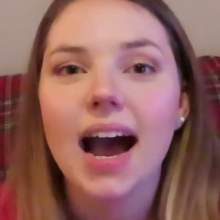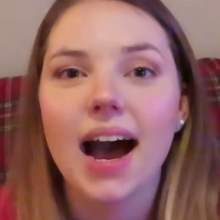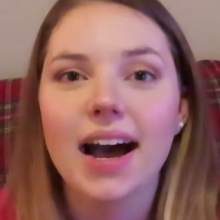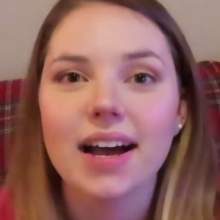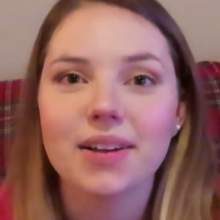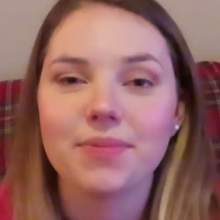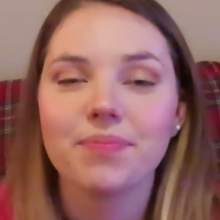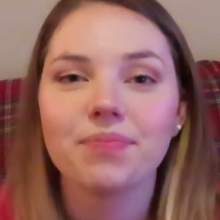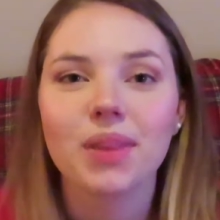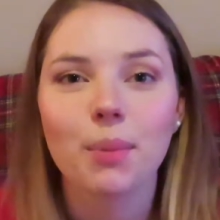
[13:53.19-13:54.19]

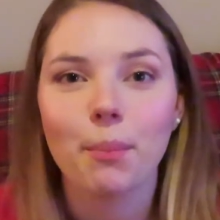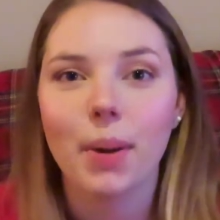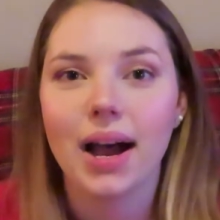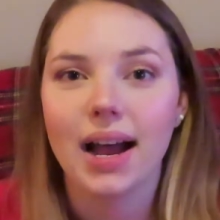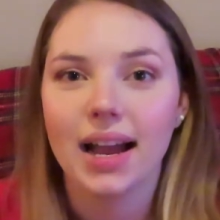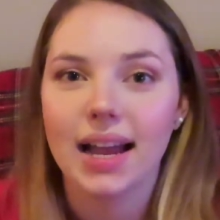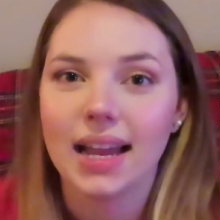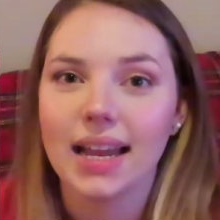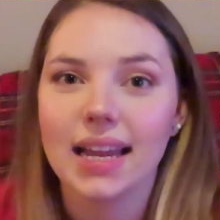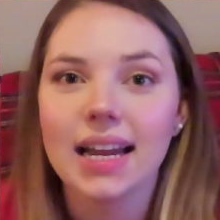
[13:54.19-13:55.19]

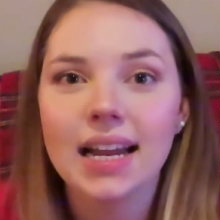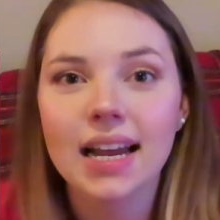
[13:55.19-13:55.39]
my